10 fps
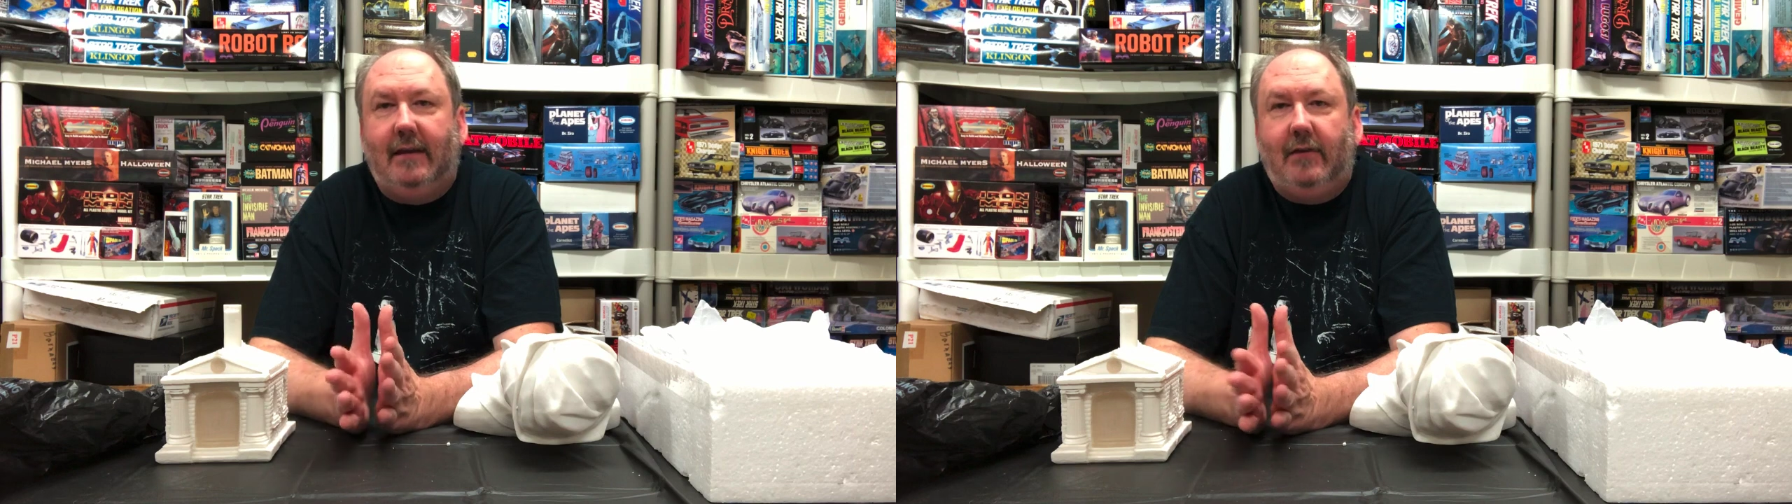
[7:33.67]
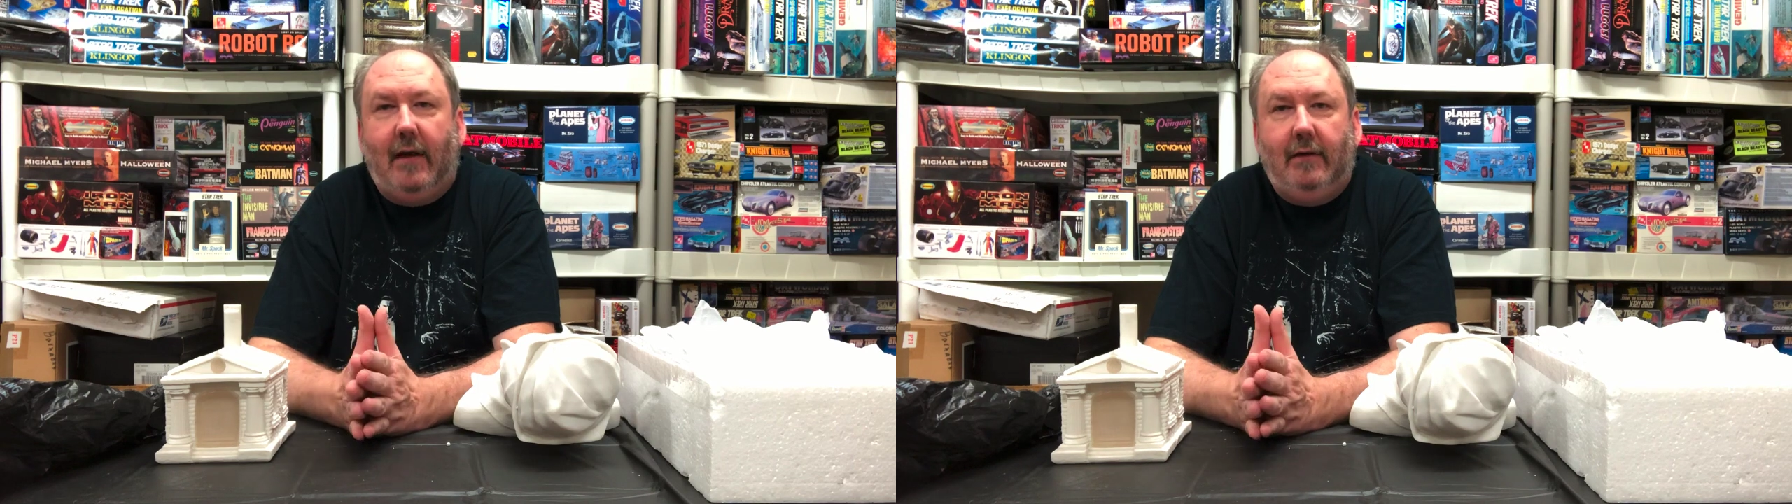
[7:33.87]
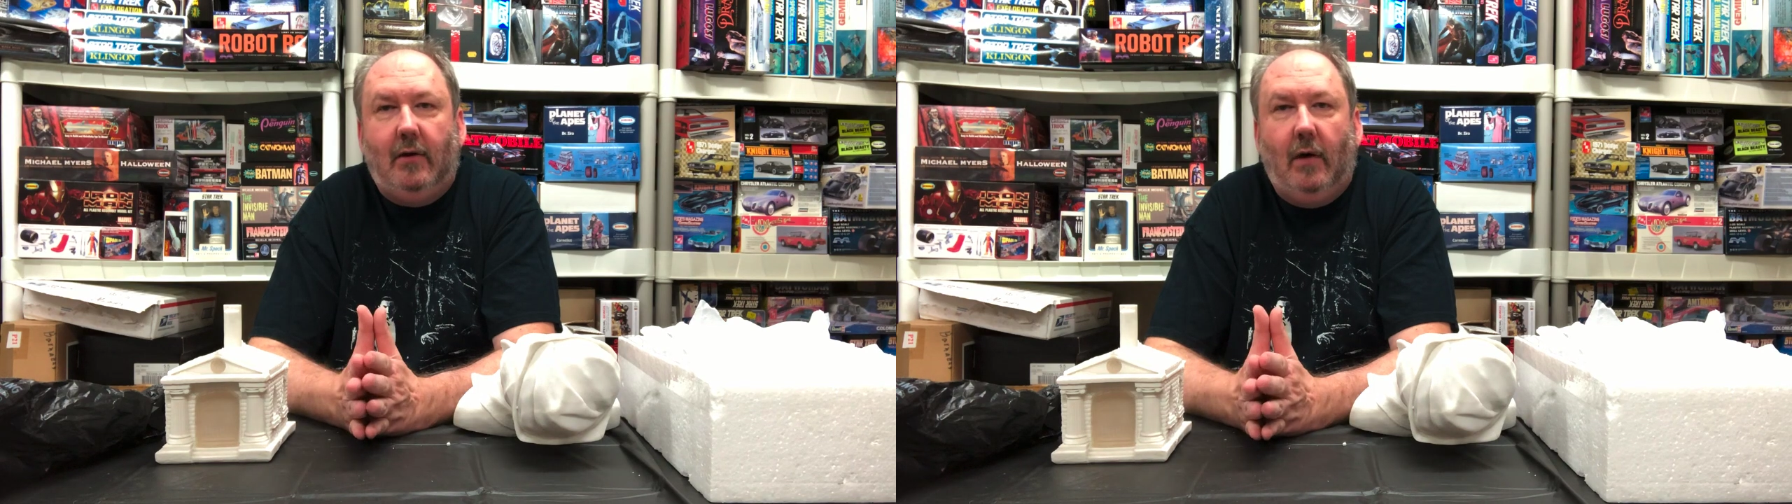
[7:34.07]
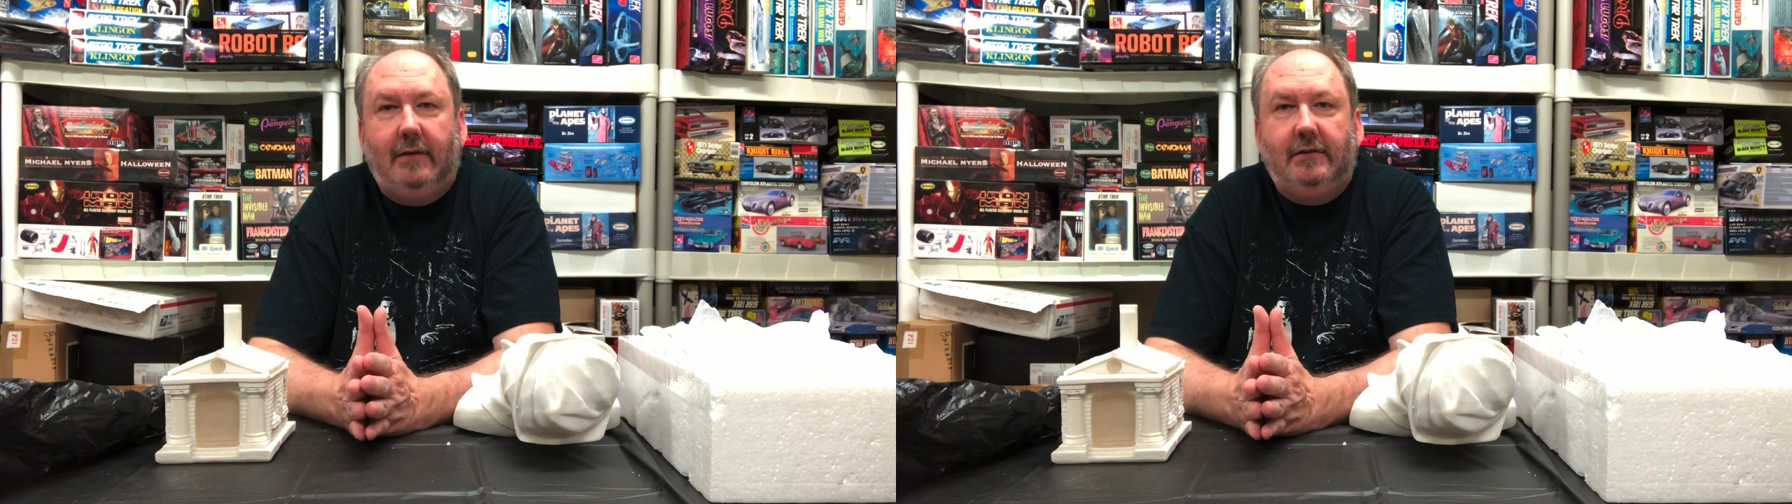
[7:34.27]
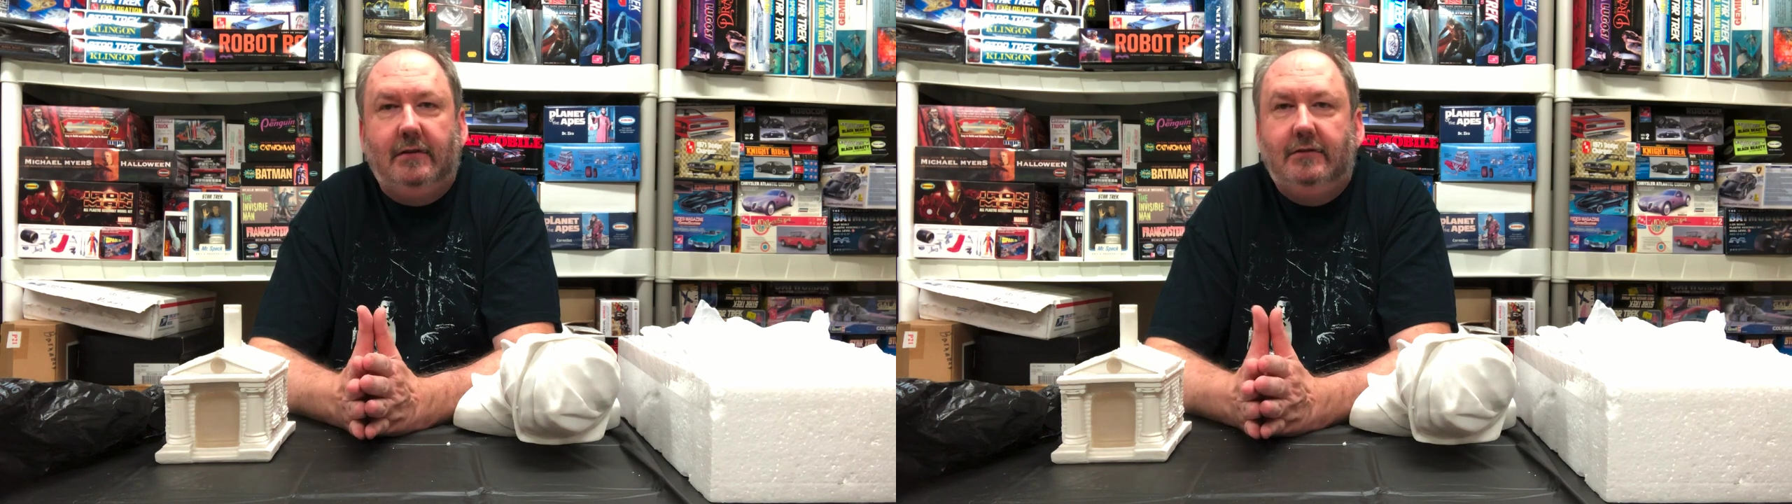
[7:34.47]
If you have any
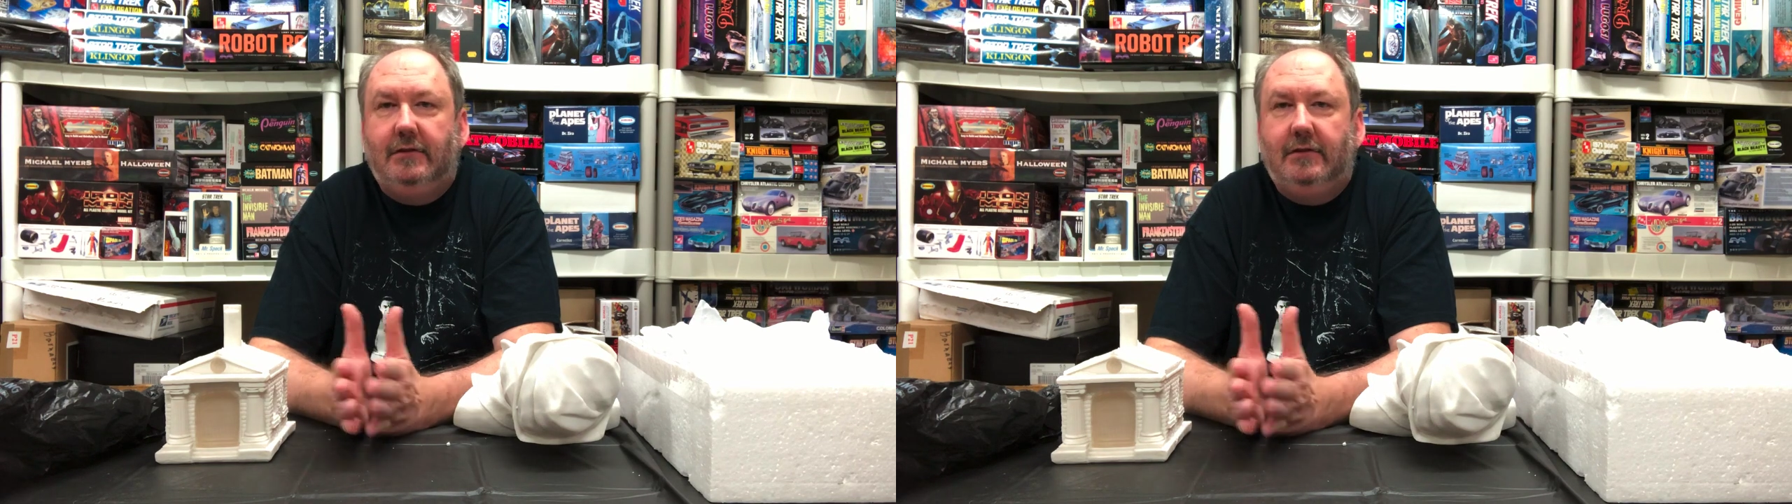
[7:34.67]
questions,